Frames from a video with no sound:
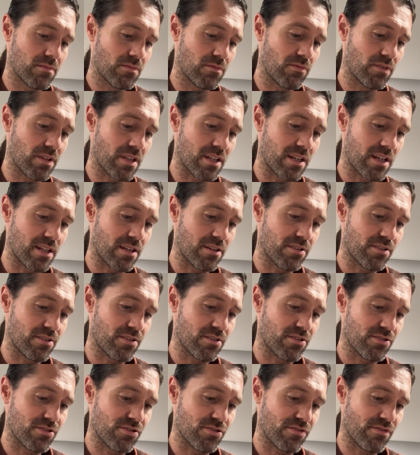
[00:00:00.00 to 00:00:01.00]
with another
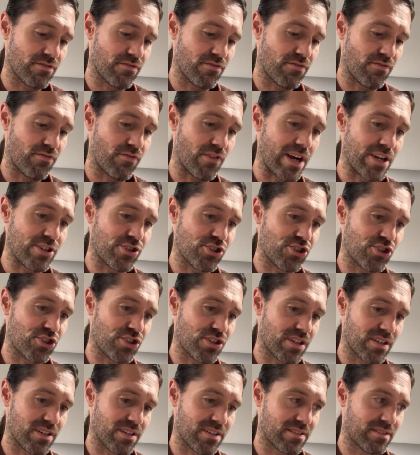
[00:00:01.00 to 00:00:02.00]

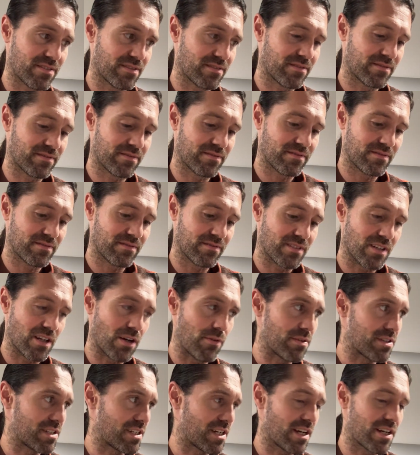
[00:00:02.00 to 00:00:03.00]
fresh,
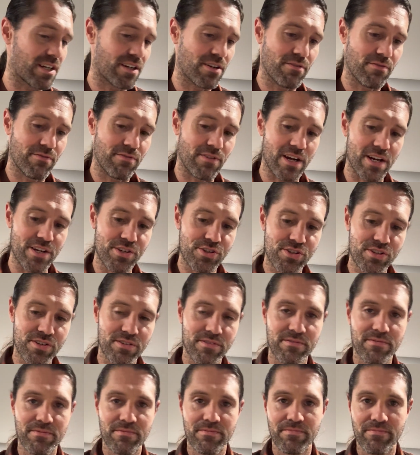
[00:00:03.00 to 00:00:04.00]
always gotta go fresh,
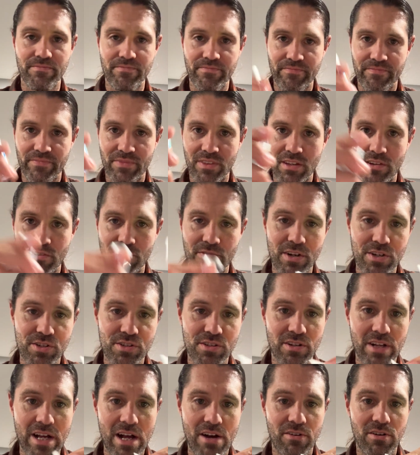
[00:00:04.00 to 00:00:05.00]
fresh
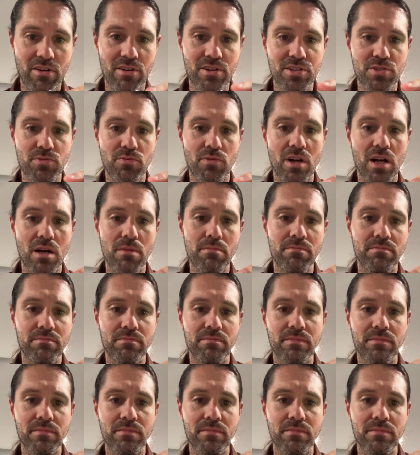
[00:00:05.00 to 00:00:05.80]
little alcohol swab.